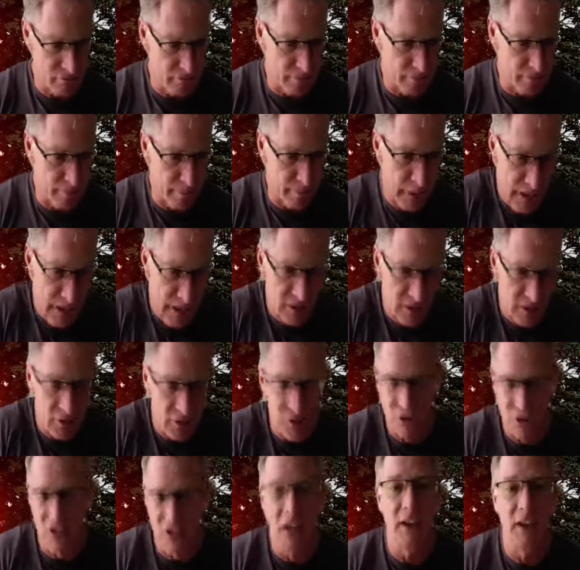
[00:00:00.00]
basic
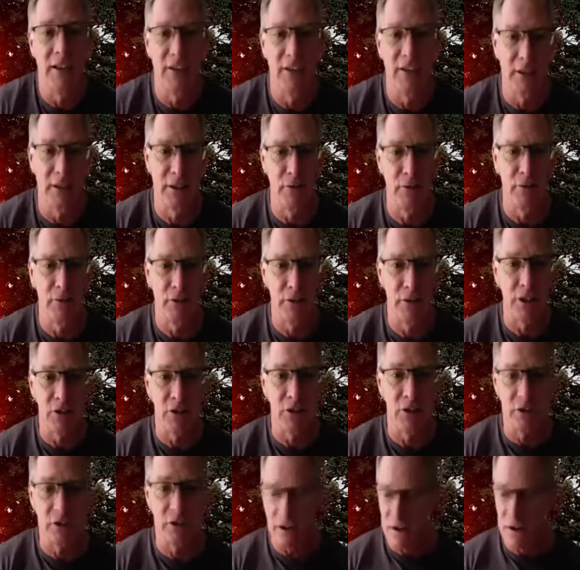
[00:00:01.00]
scientific rigor
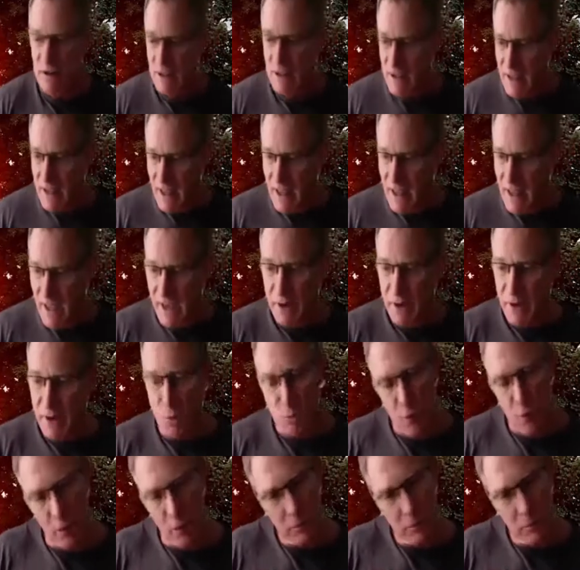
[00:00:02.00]
there, and it would
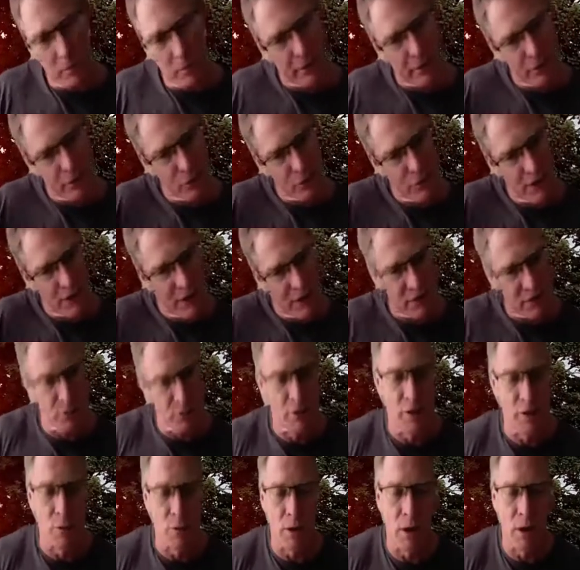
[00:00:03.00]
probably muscle test
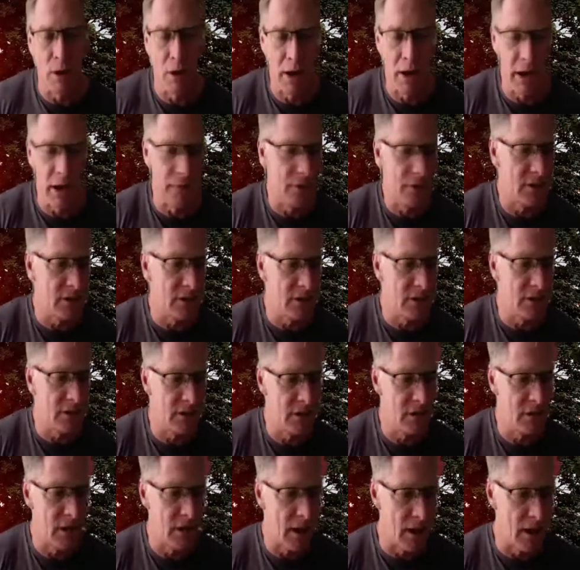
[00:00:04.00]
really well. I haven't
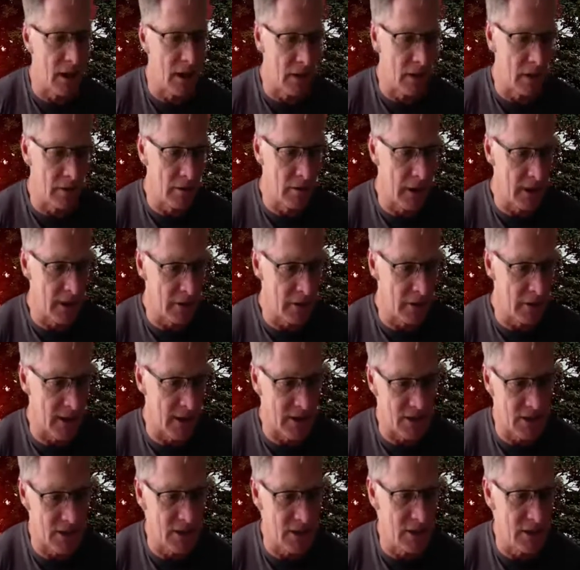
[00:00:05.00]

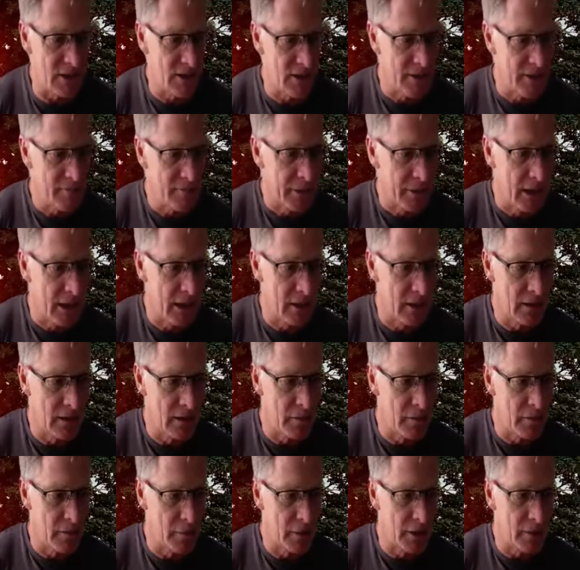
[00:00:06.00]
tested anything
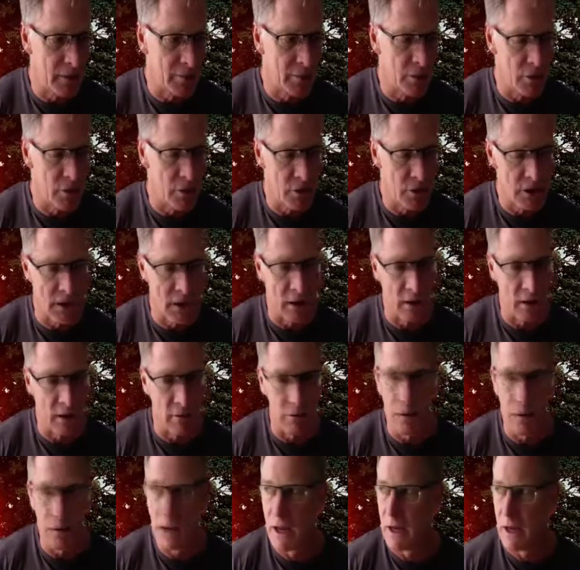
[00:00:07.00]
but Immunical
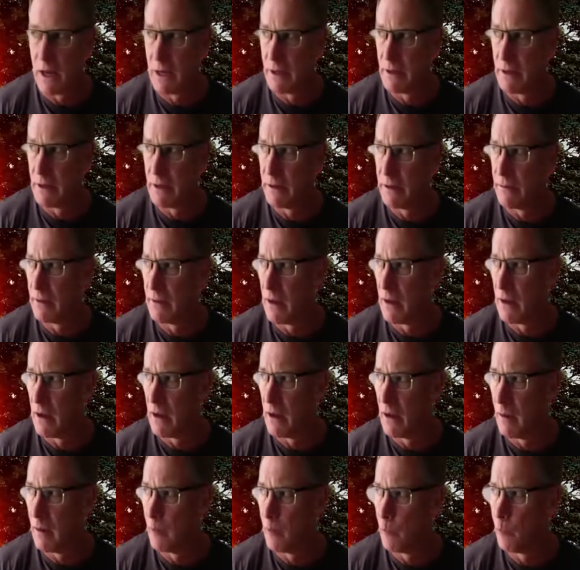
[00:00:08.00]
and
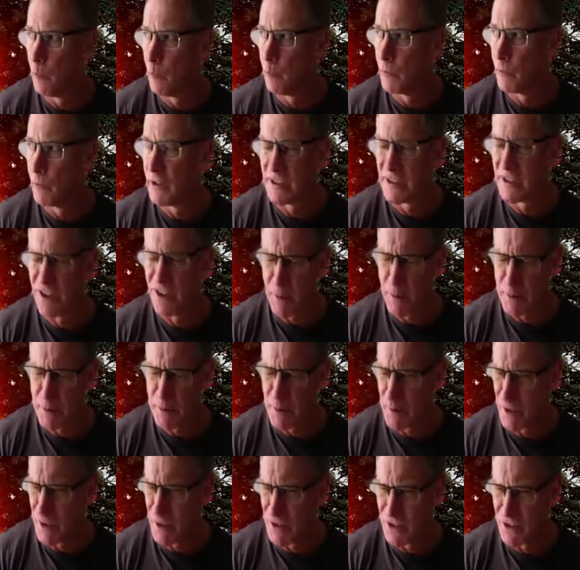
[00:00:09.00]
is it
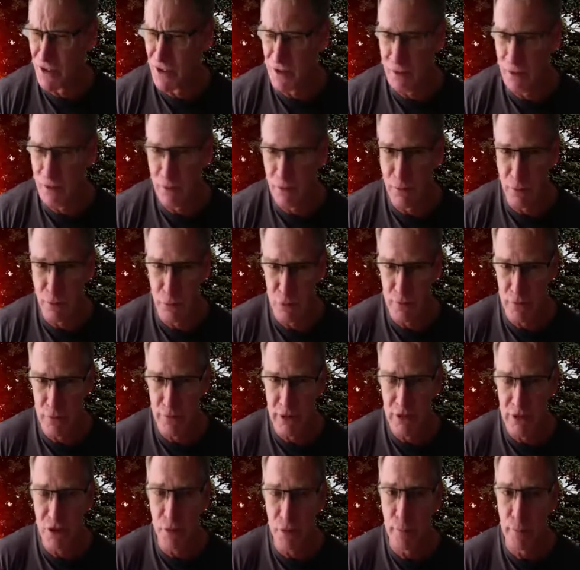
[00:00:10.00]
Optimizer, the fruit and
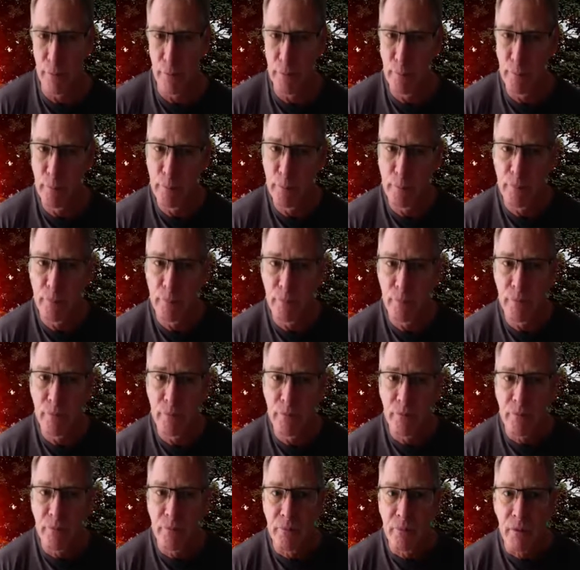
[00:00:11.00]
veg?
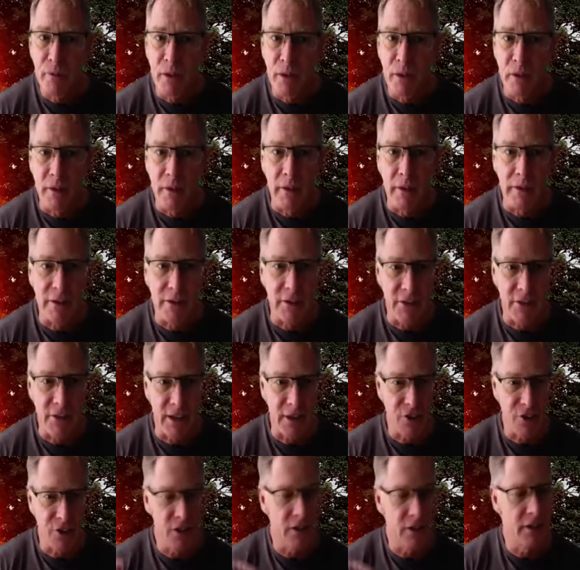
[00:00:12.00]
That's the
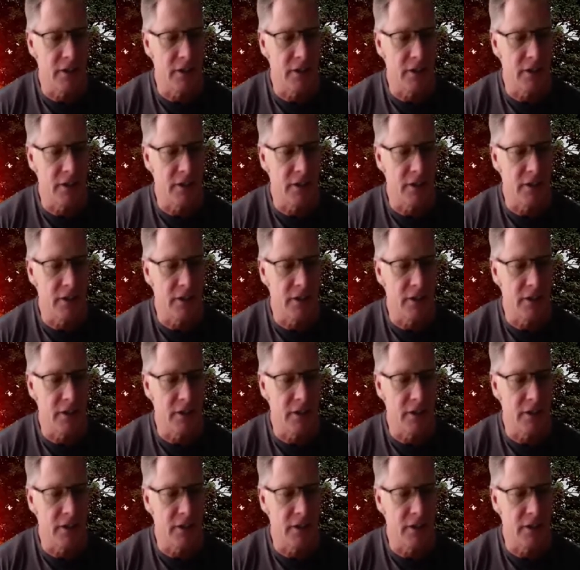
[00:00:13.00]
sachet.